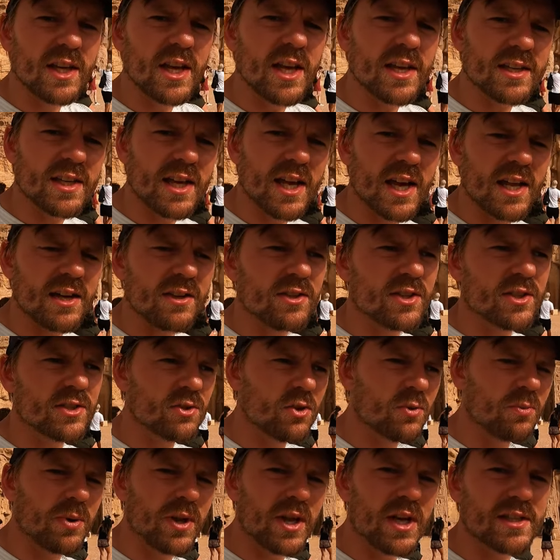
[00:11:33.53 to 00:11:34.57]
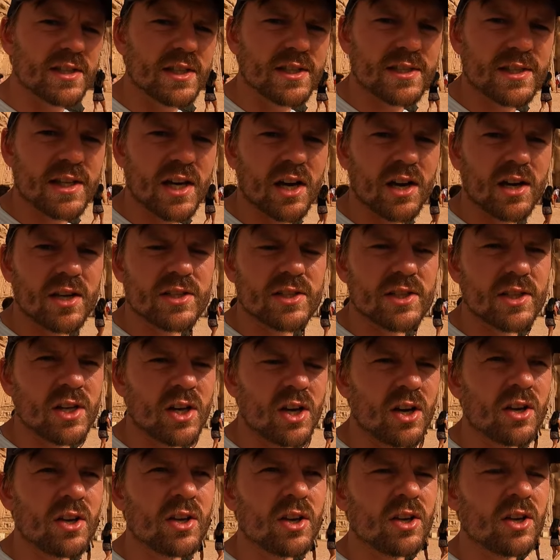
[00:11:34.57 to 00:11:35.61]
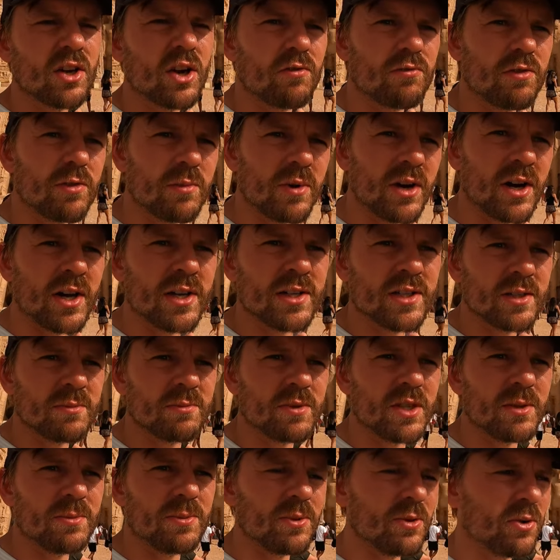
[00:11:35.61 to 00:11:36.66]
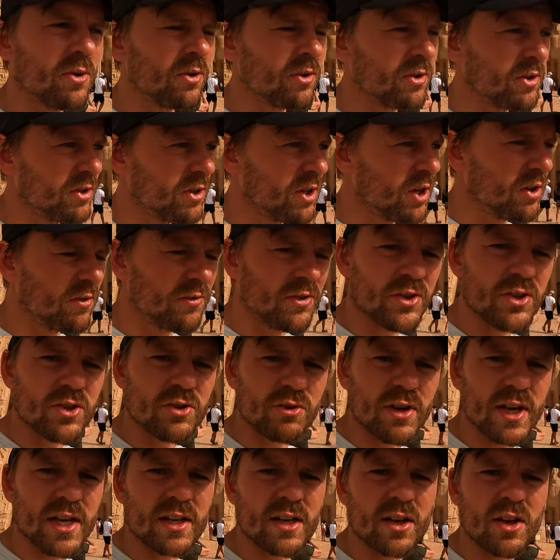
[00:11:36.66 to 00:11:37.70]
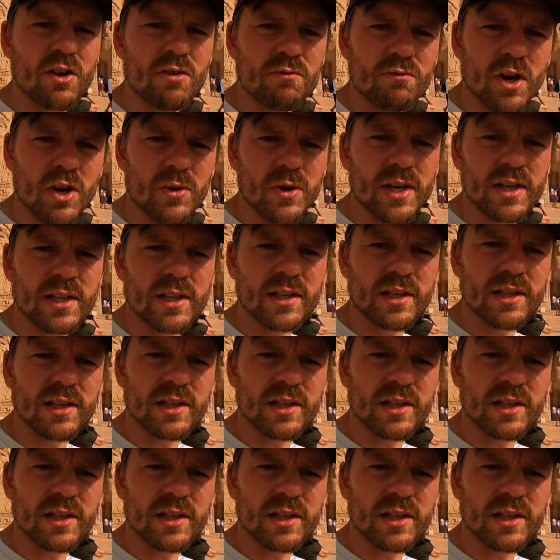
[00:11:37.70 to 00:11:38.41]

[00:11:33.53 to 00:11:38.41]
Again, this all plays into that idea of reminding people, you know, of the great heroic,